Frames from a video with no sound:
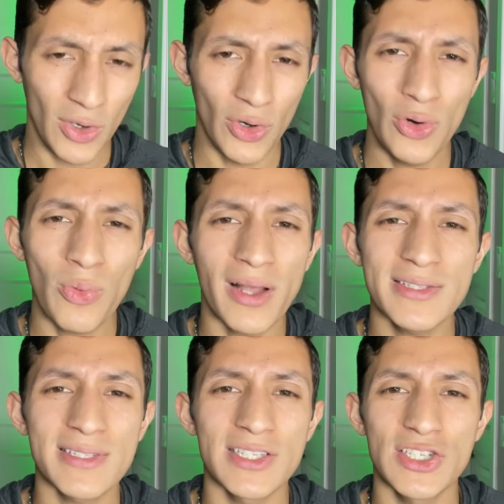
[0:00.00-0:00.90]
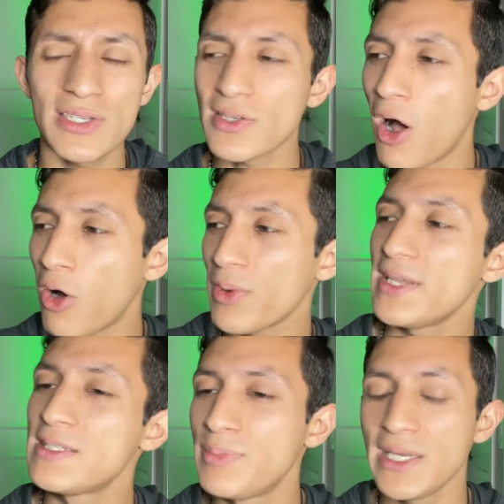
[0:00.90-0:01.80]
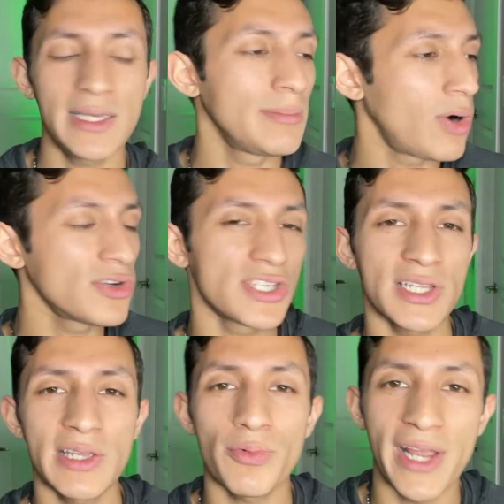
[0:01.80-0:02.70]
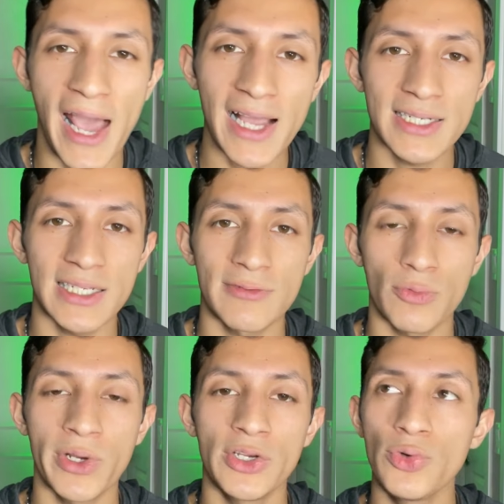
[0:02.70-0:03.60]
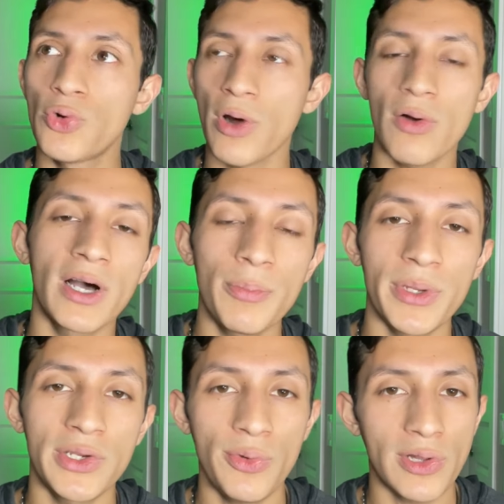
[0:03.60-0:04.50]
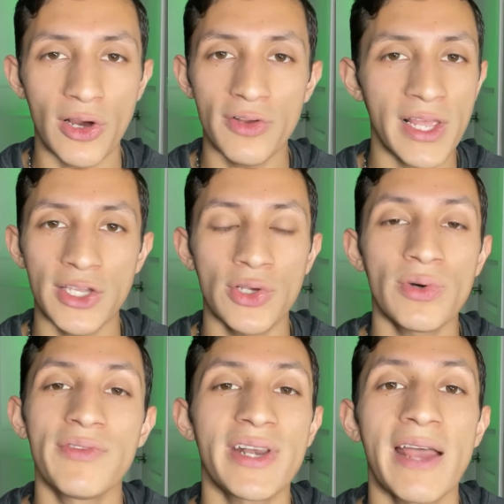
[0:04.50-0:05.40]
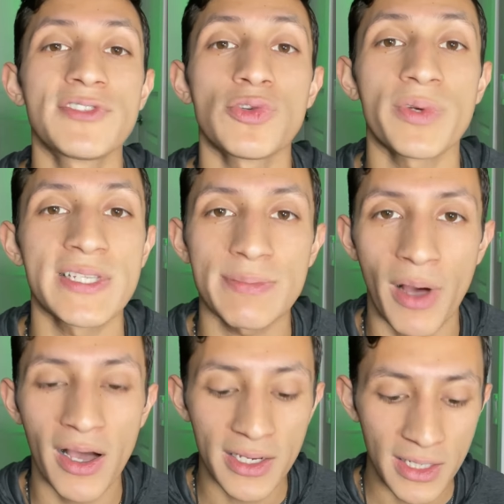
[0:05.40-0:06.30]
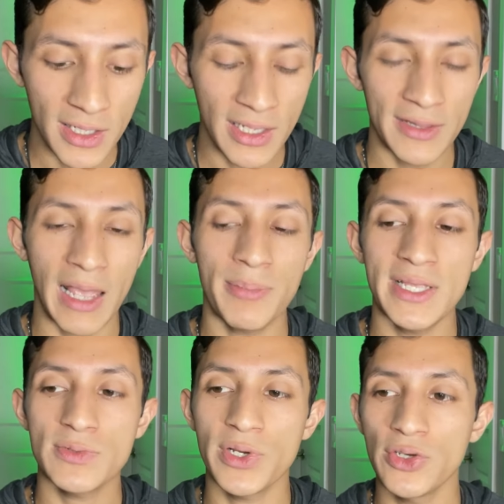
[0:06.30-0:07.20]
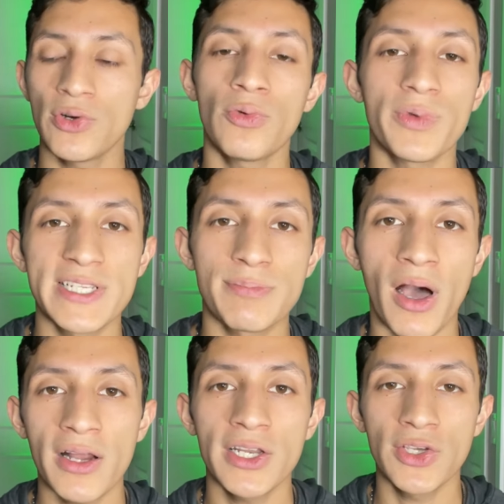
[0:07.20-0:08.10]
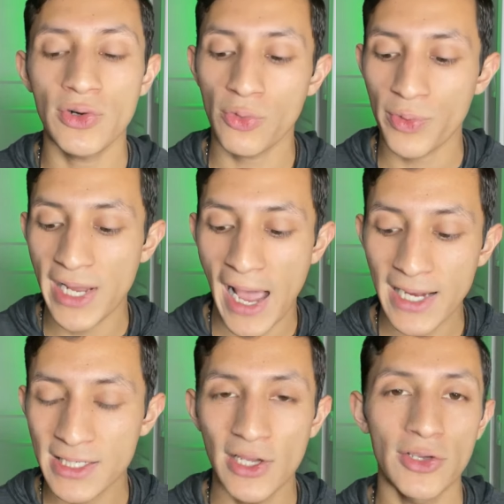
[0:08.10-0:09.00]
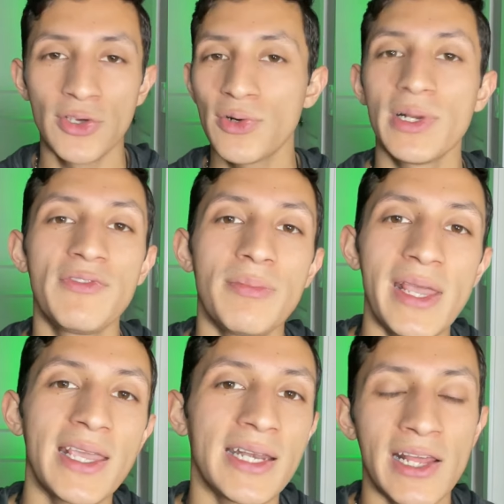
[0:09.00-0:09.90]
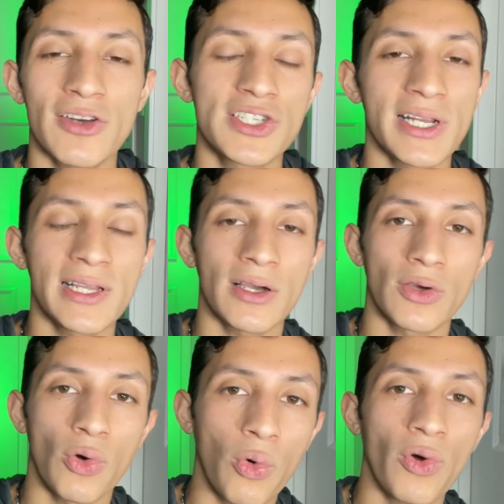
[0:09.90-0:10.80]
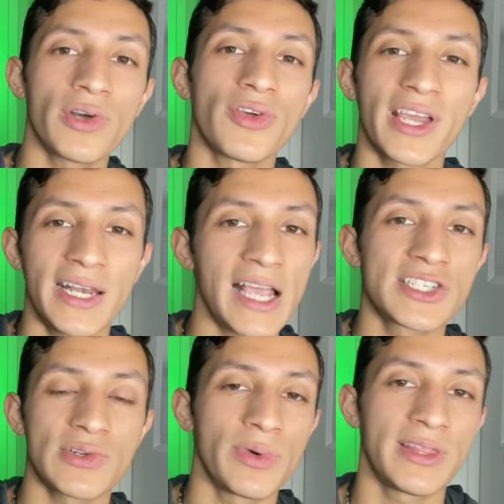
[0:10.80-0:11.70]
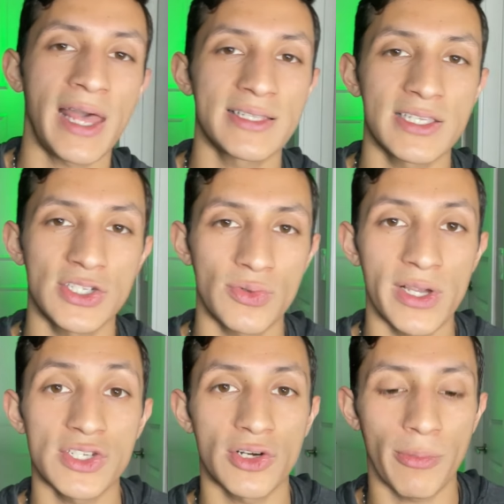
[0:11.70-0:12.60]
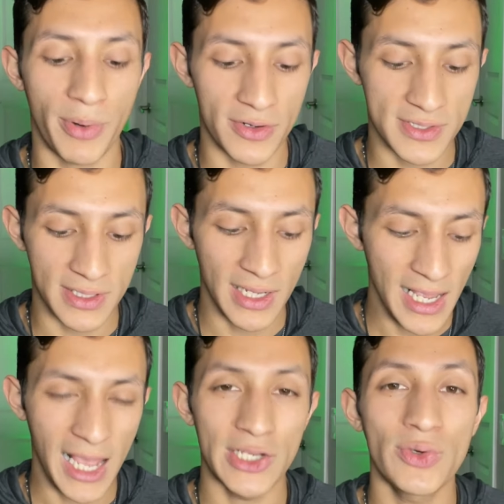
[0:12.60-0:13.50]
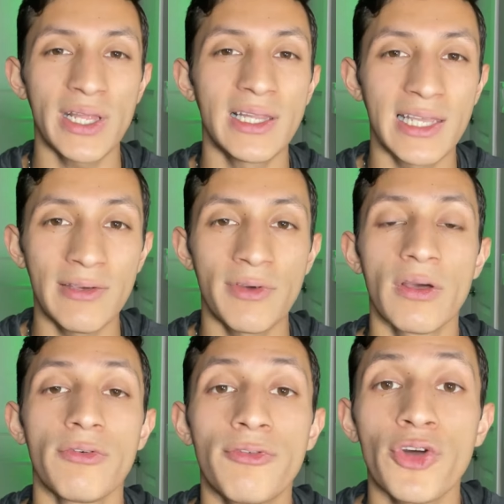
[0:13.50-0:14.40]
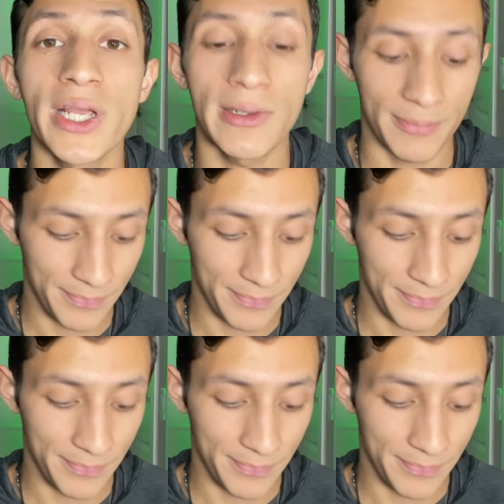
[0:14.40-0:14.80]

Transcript: who wants to just always be emotionally reactive when you grow up and you learn that you don't even have to respond that means when you don't respond and you don't react, you don't even make an energetic cord or connection with that situation or person. And you can leave free.